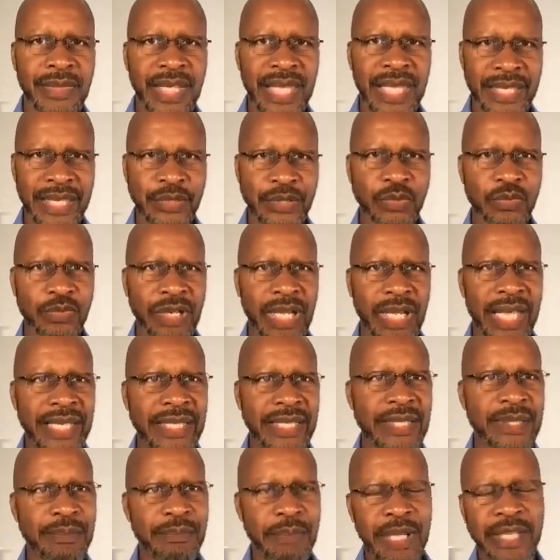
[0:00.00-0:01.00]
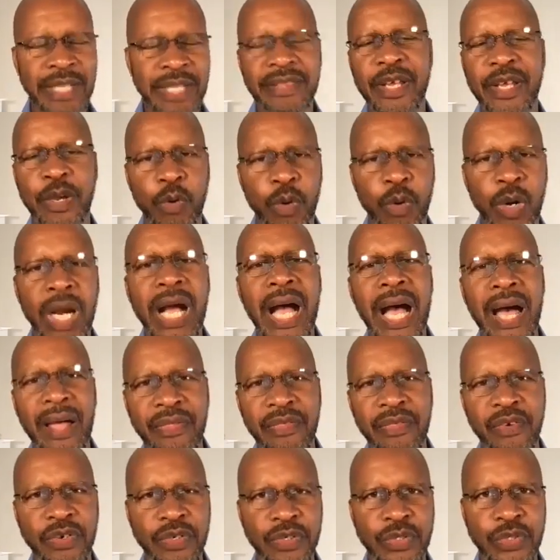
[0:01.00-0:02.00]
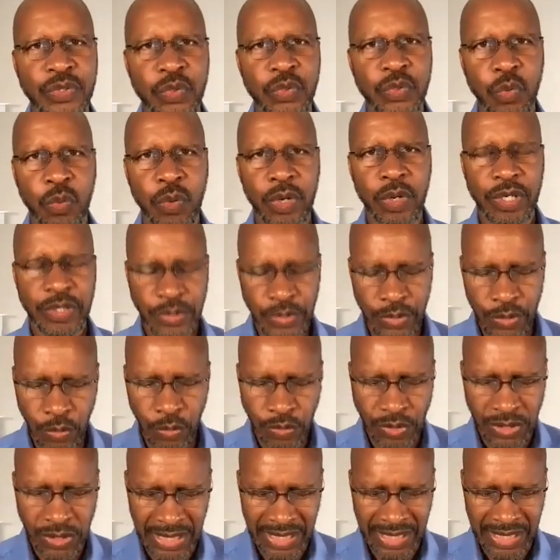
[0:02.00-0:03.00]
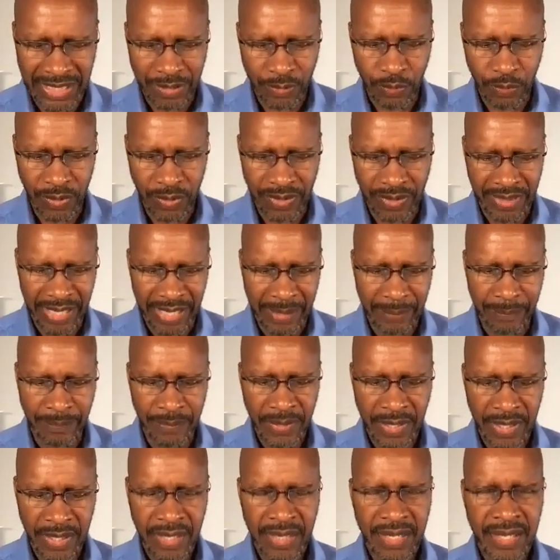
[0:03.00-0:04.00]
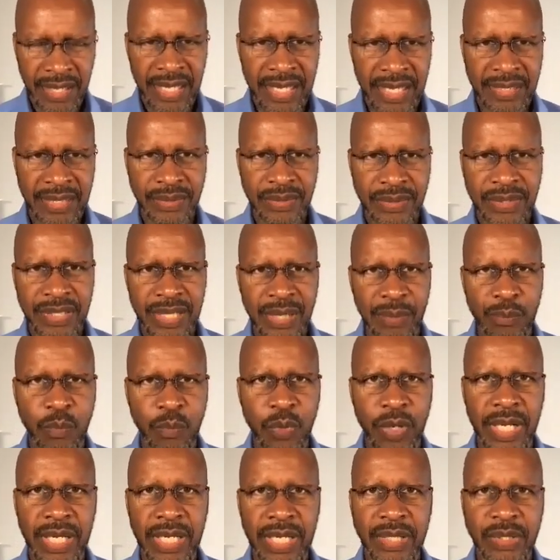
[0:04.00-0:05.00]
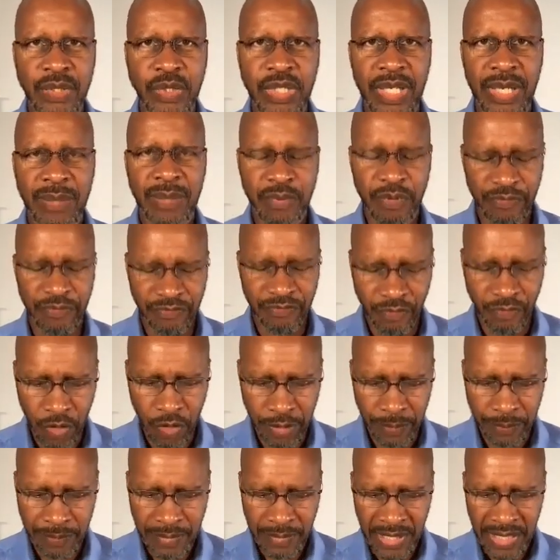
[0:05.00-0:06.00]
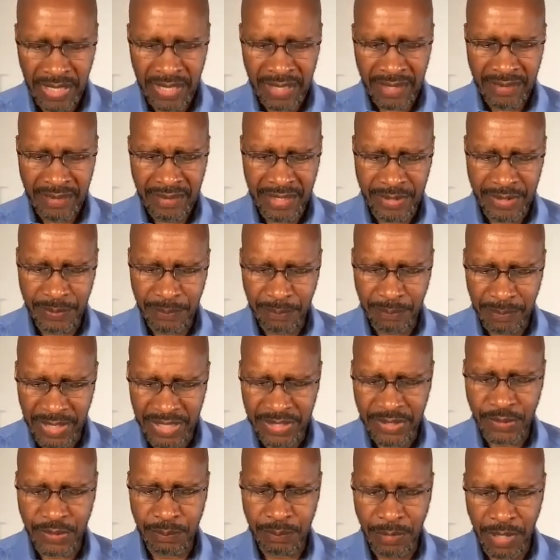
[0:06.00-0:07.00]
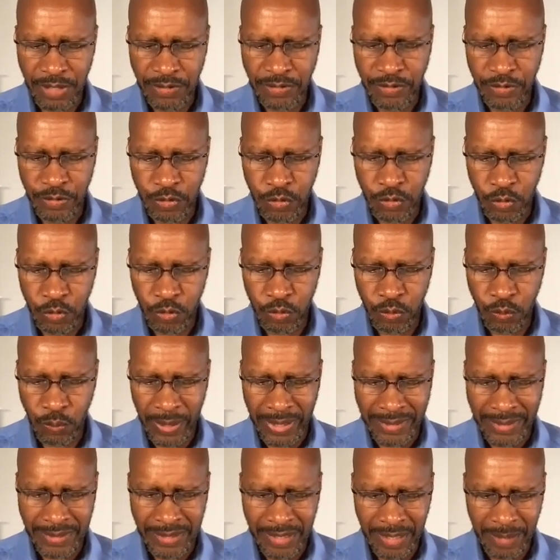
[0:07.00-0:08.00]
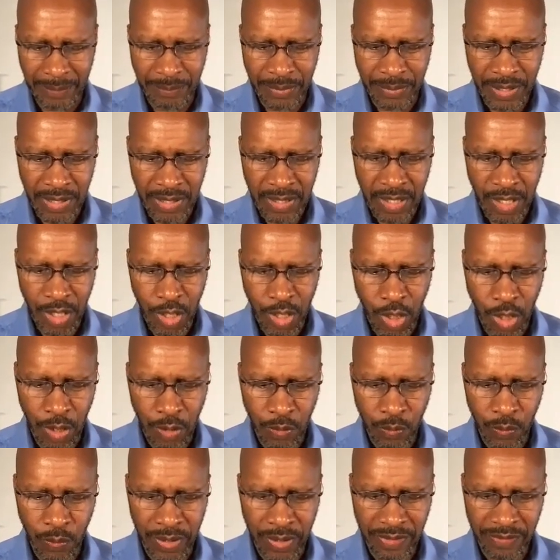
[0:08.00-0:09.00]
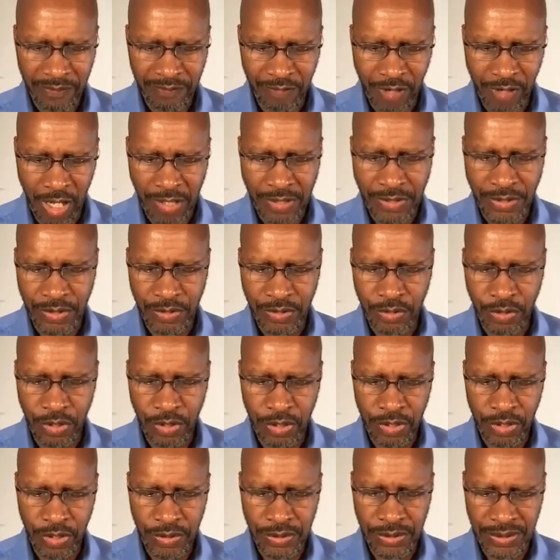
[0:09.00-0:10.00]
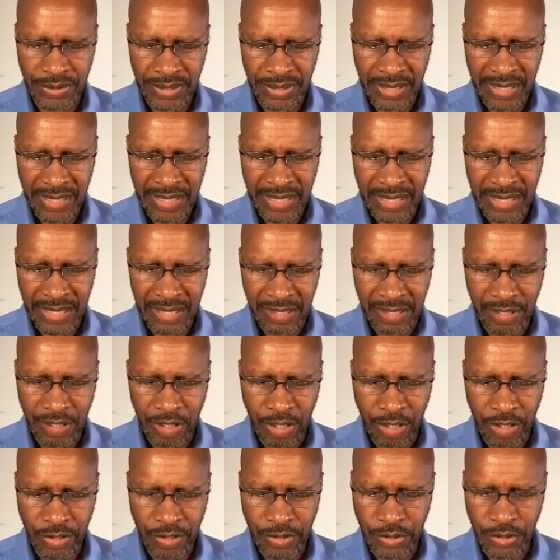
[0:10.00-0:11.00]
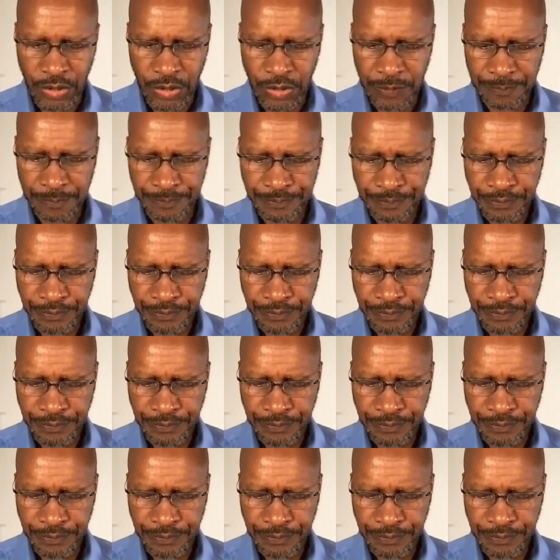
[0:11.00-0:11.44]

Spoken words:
Israelites, but there were others who were associated with them in some way, shape, or form. This mixed multitude went up along with flocks and herds, a large